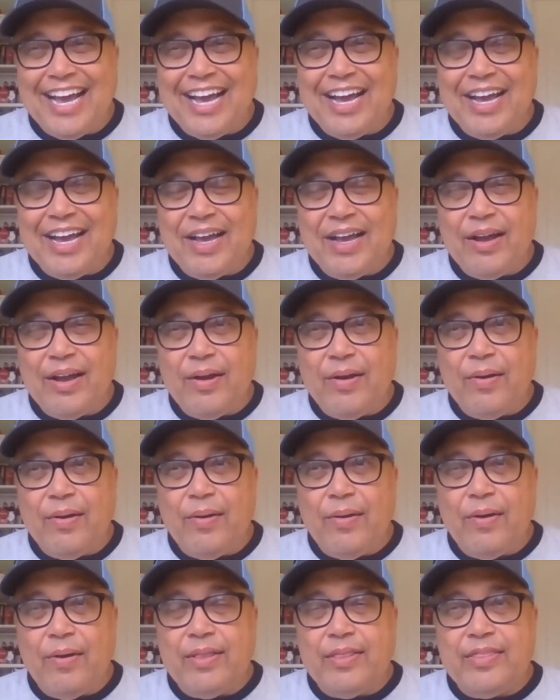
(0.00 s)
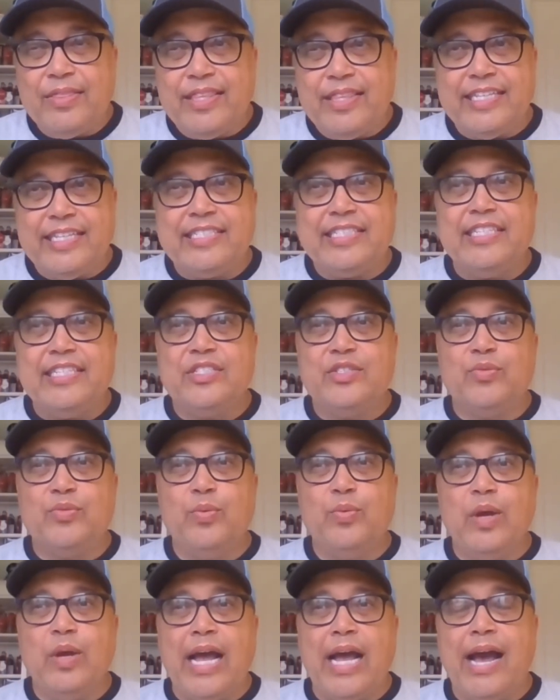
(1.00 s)
uh, this
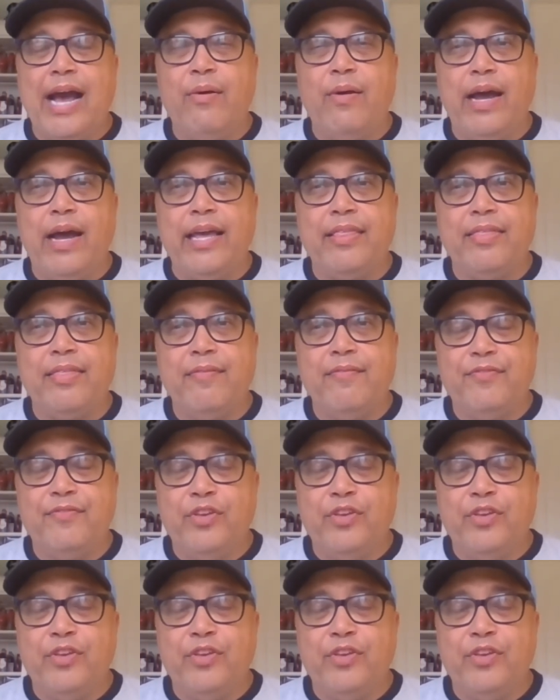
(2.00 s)
is how I